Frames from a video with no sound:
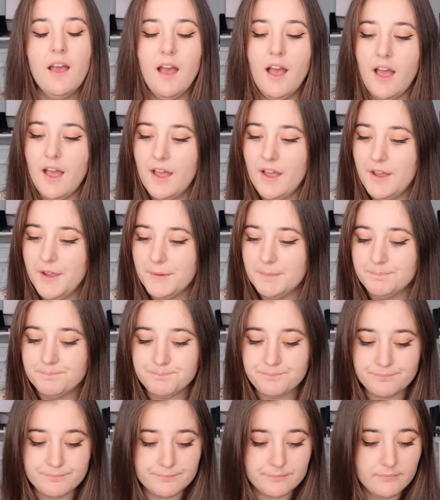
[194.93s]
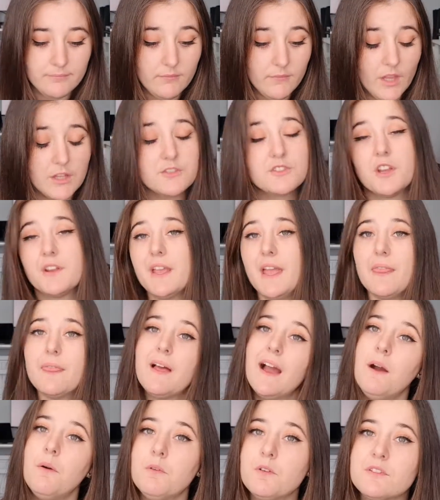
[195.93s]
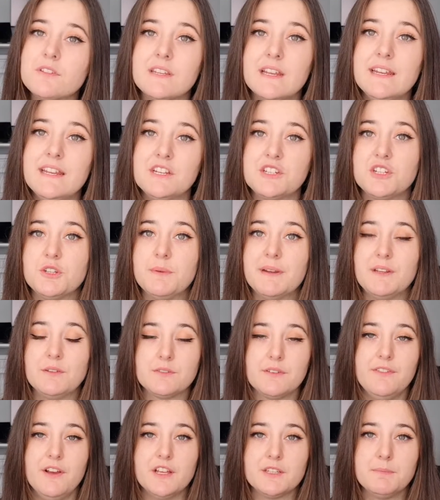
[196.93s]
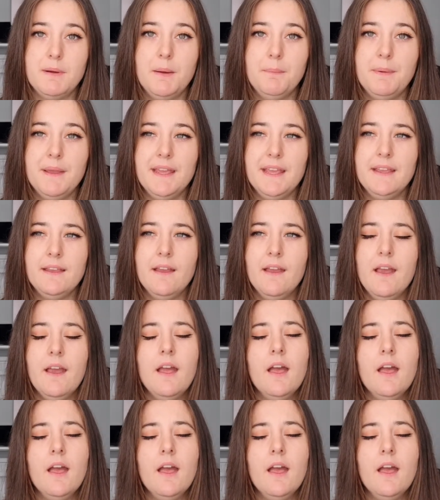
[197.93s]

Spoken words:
So yeah, that was an issue when he was a first puppy.